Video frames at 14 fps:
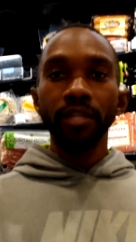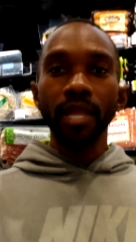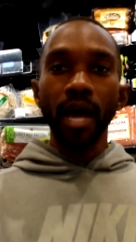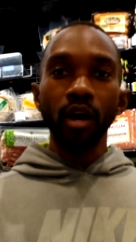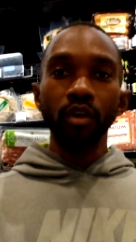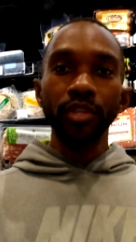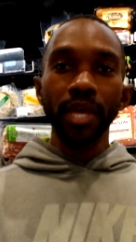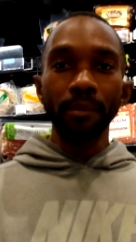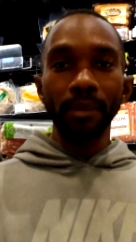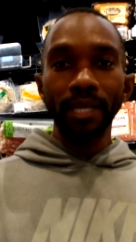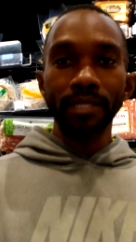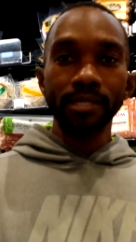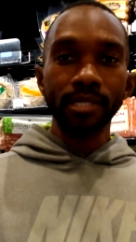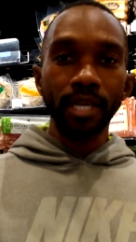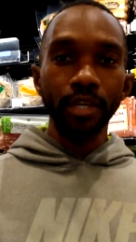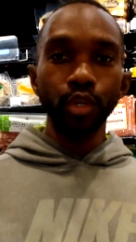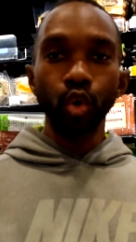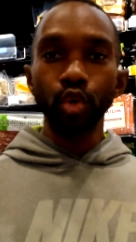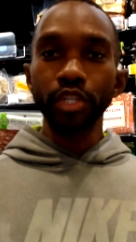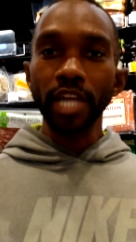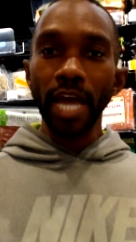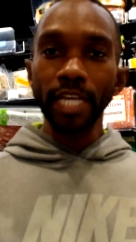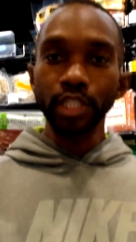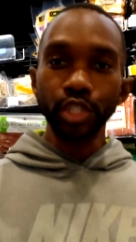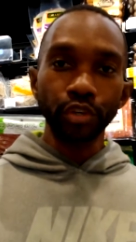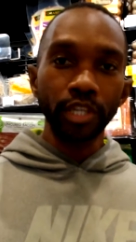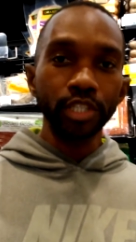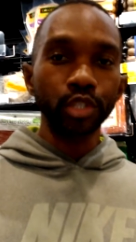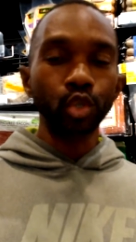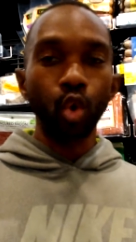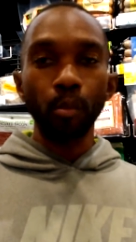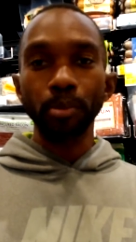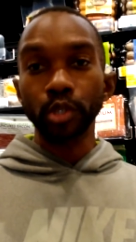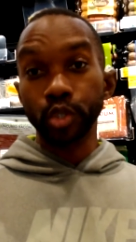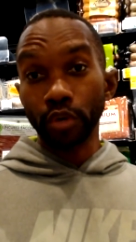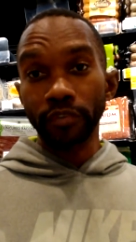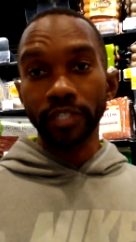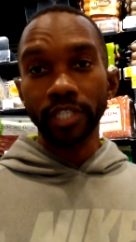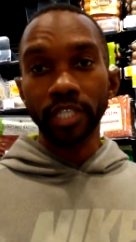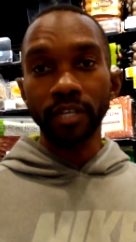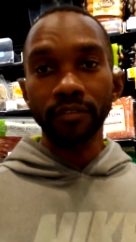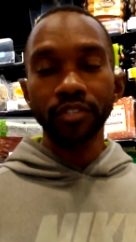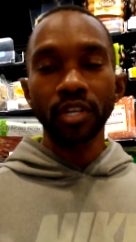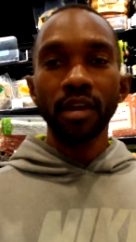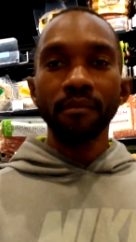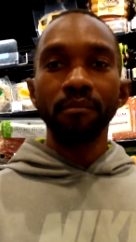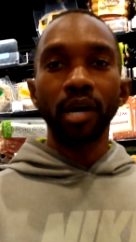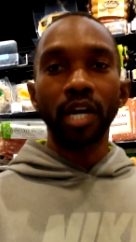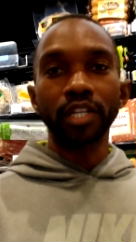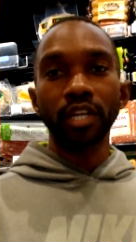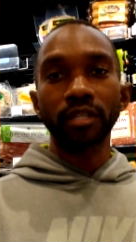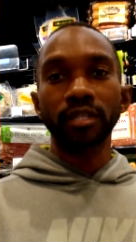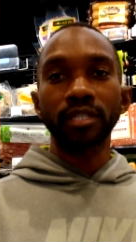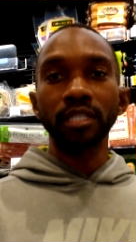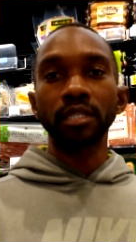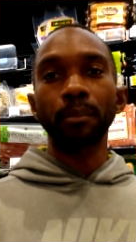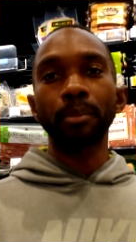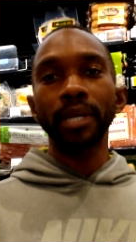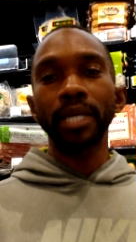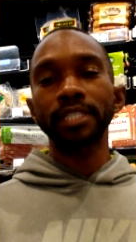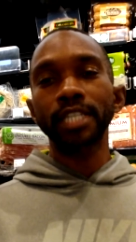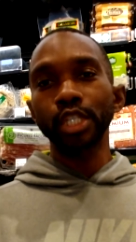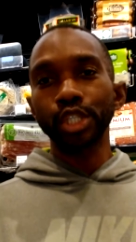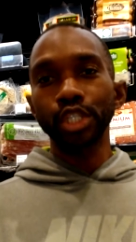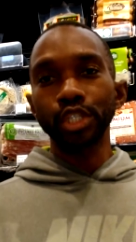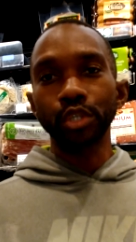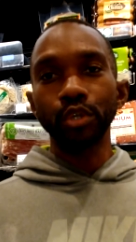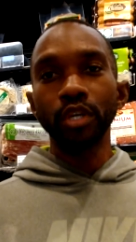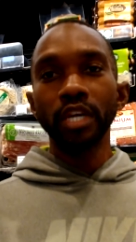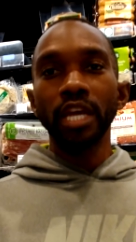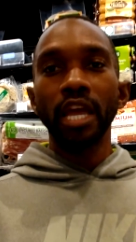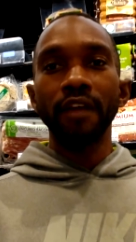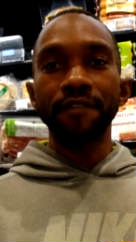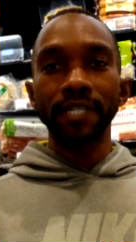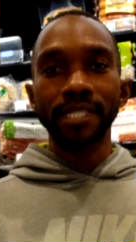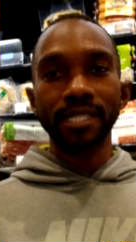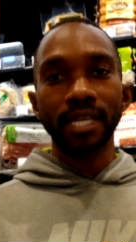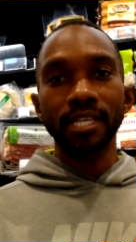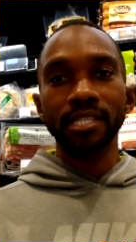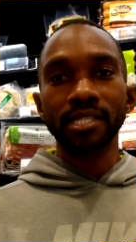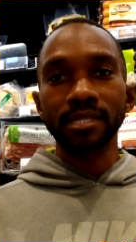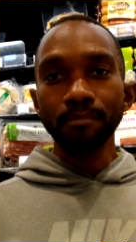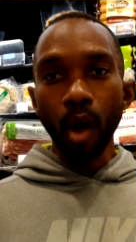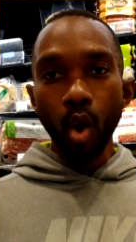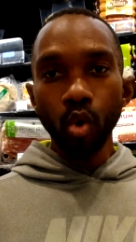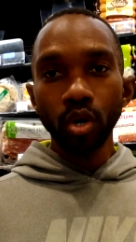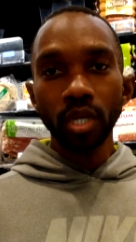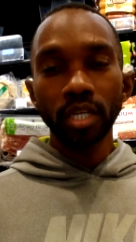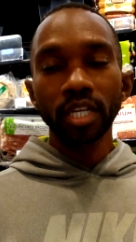Now, they may say no nitrates, no preservatives, but another thing to pay attention to, if it says smoke,